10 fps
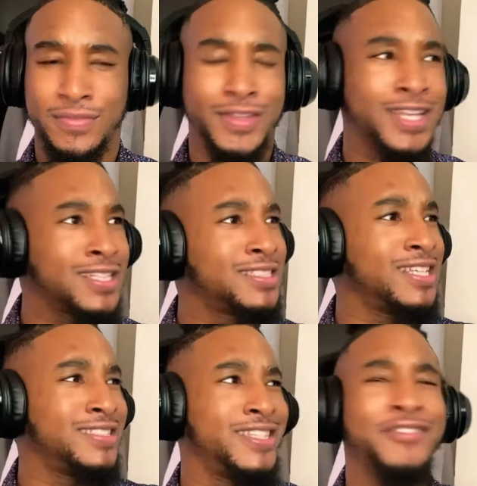It's,
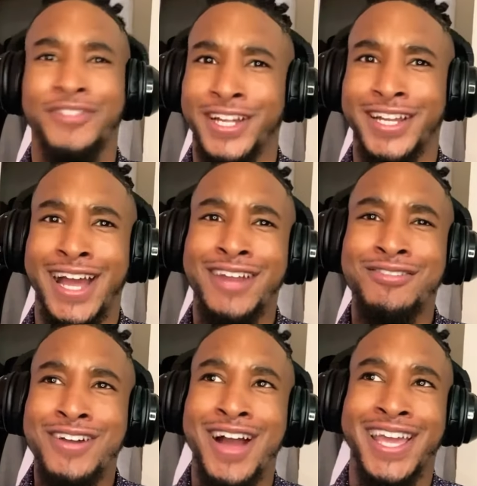it's different. I don't
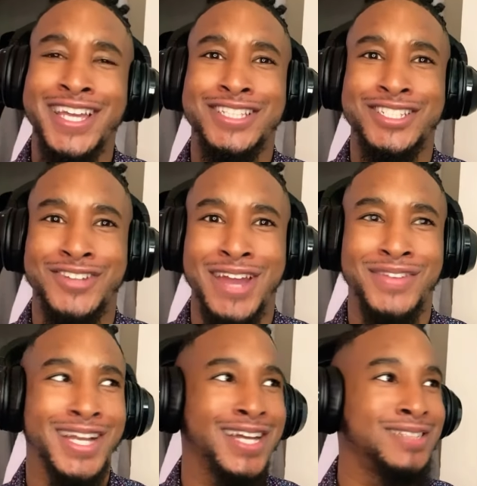know. I can't describe it,
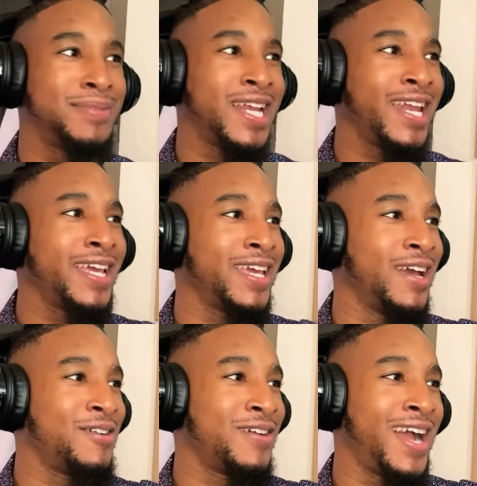guys, but I like it.
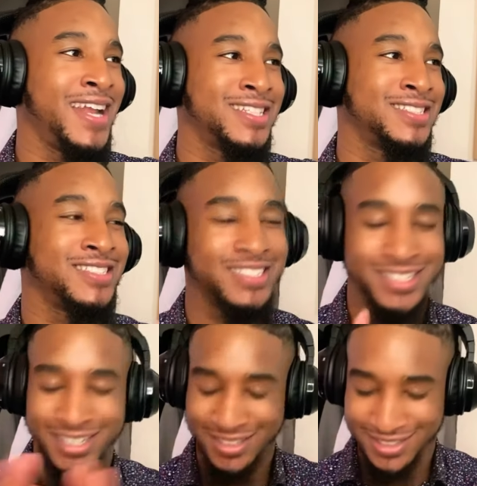Hold on. I listen to this again.